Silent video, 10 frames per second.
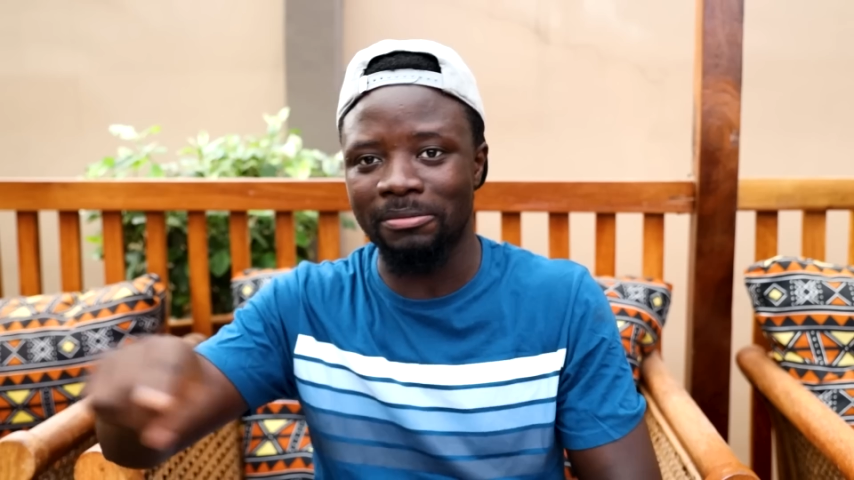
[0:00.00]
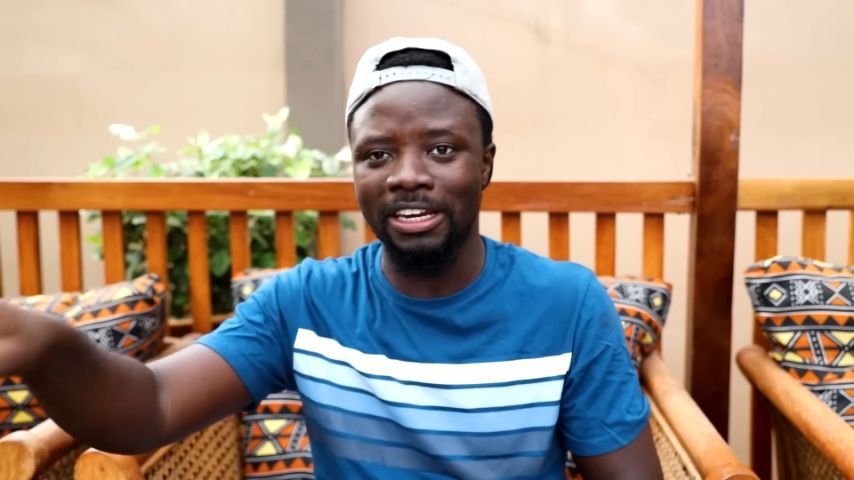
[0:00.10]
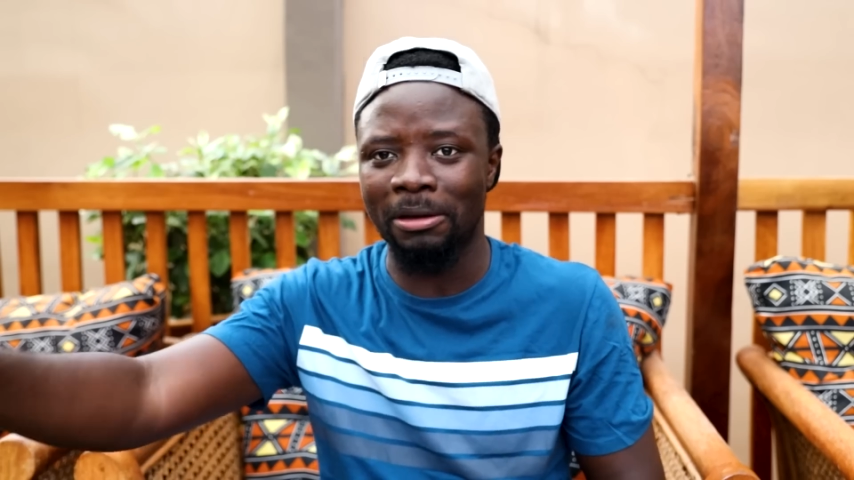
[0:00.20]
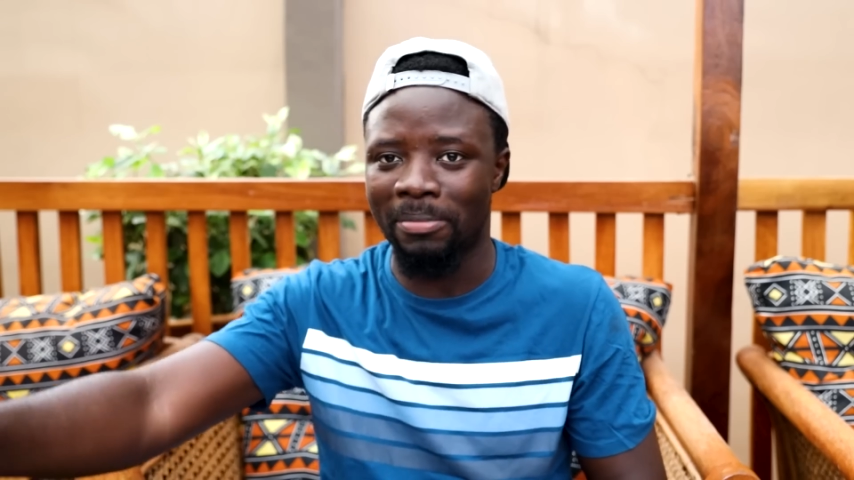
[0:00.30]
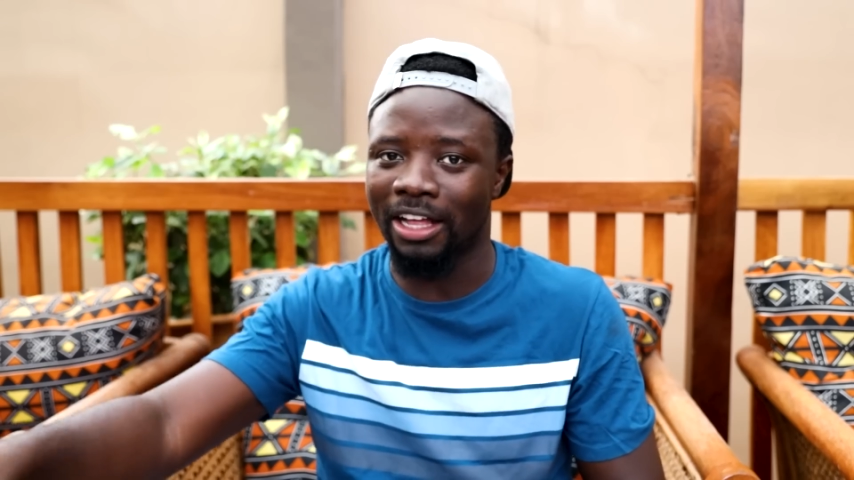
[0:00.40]

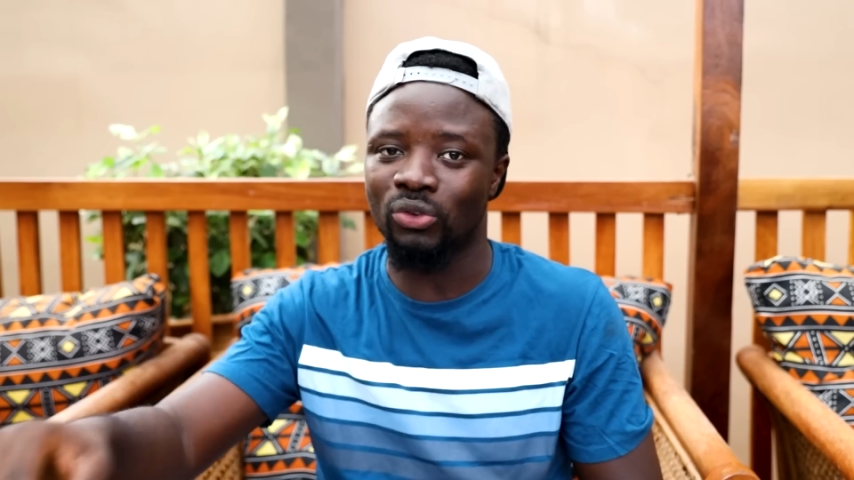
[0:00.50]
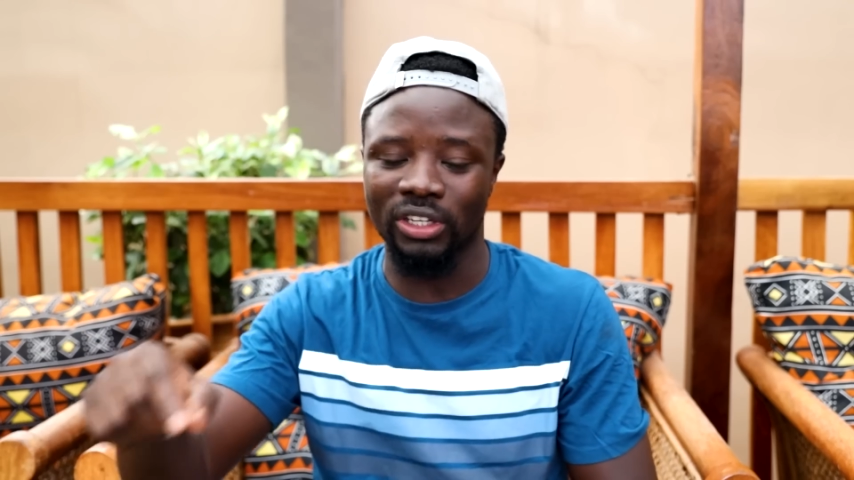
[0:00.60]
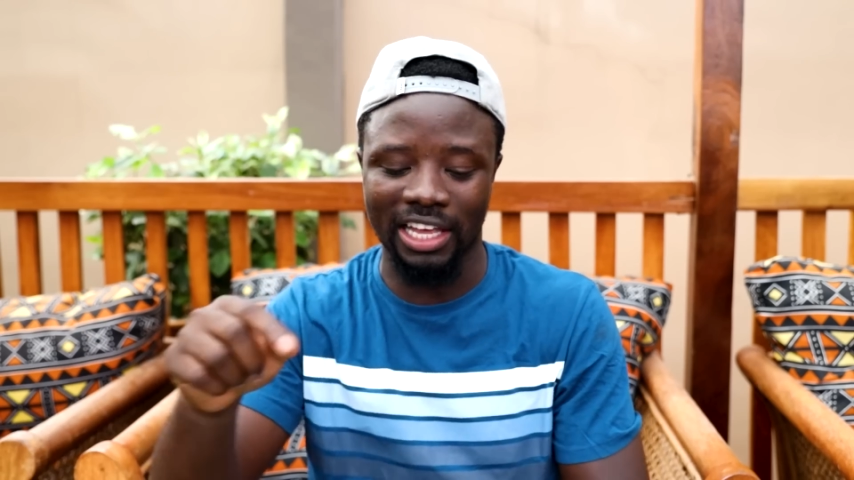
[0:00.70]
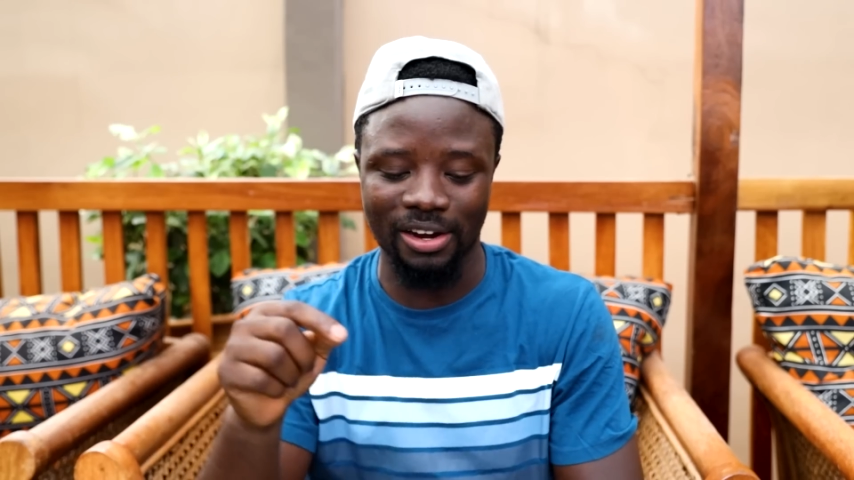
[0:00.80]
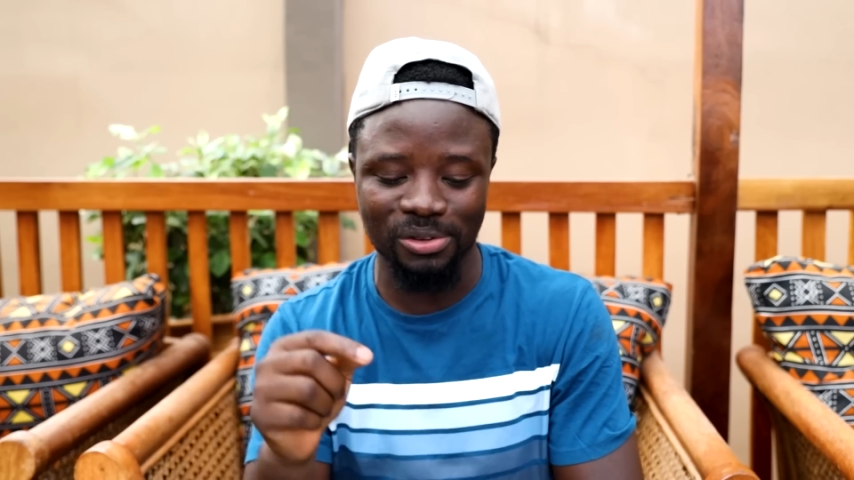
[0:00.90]
with the bad
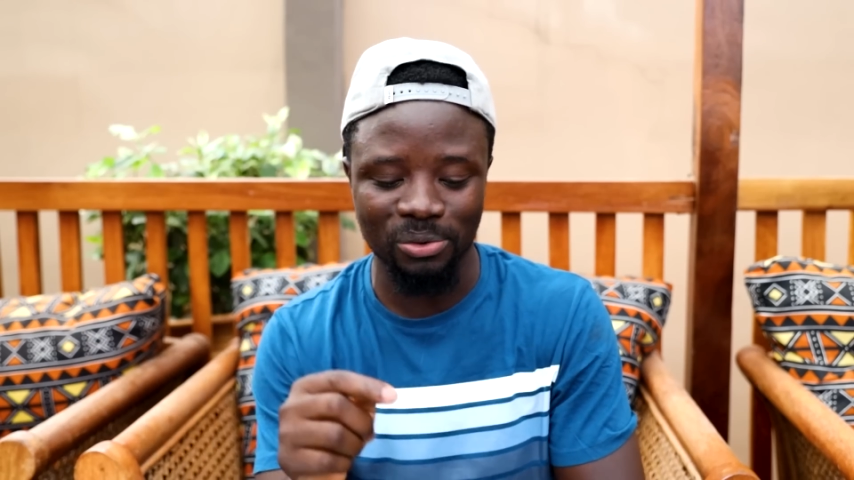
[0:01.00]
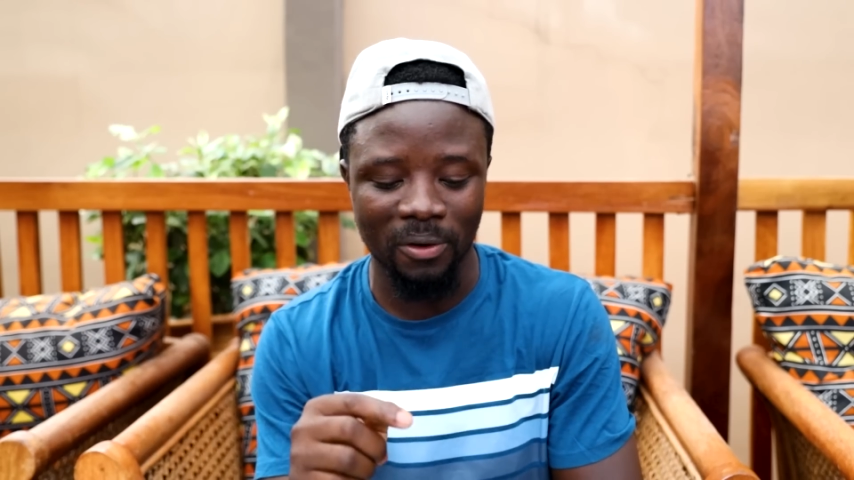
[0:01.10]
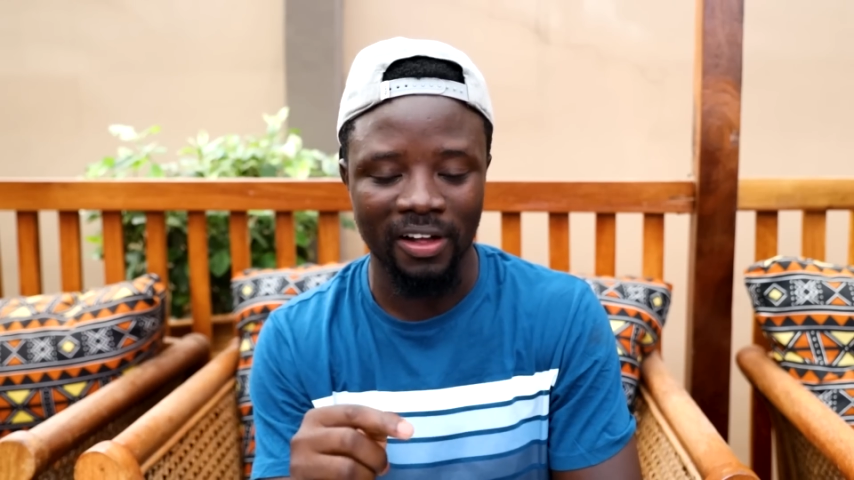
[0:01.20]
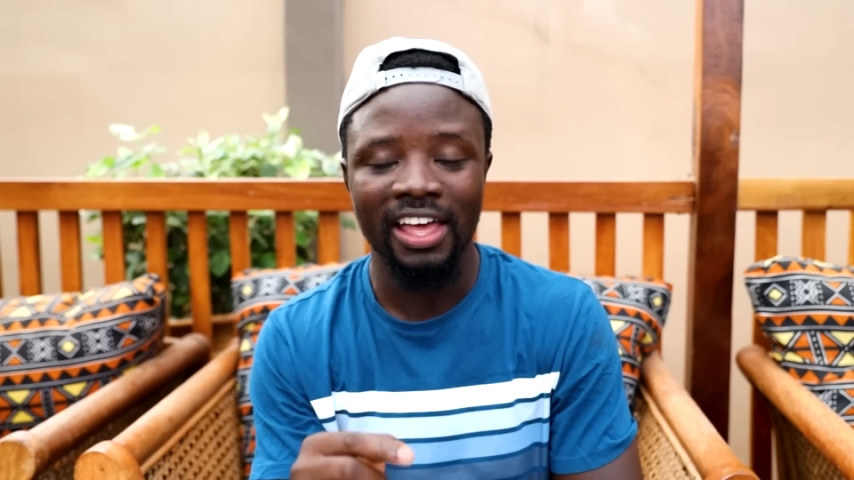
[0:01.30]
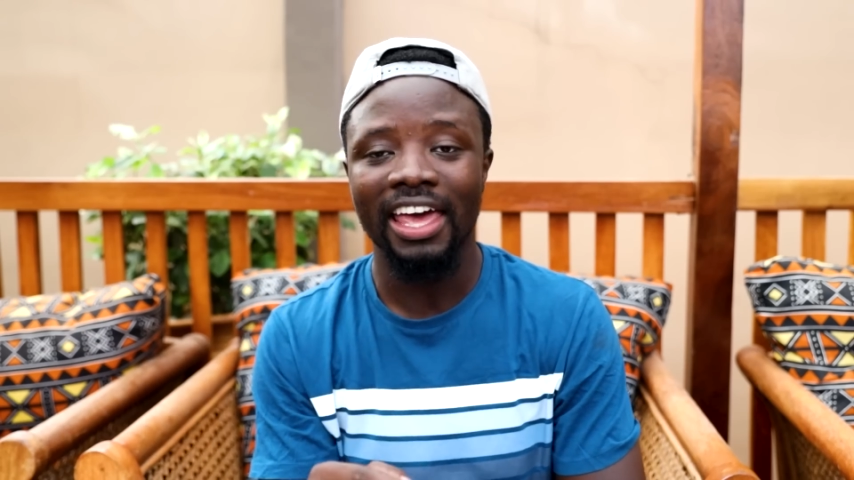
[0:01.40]
Twitter as
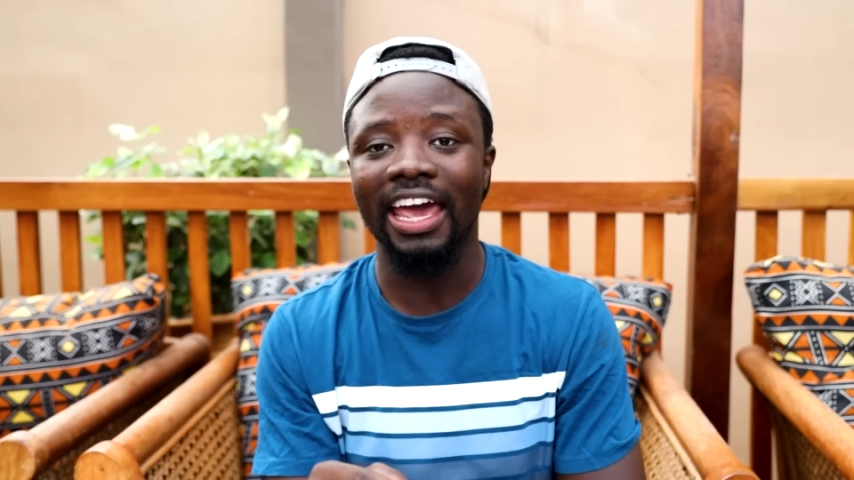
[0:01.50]
well.